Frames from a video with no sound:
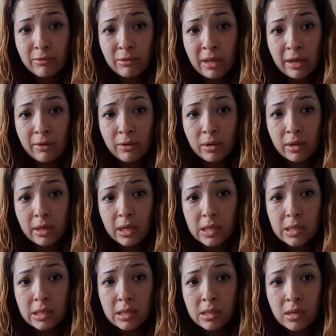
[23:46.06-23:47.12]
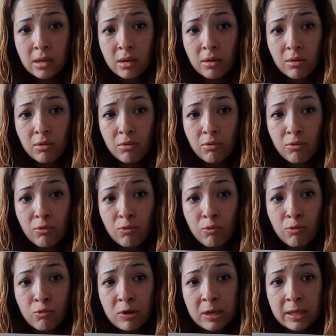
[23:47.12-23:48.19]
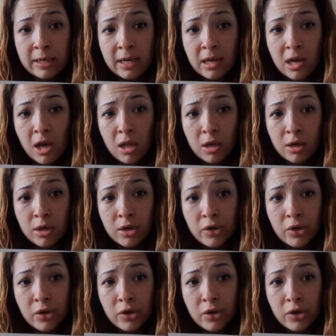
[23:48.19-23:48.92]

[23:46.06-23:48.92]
Like, it's really in color.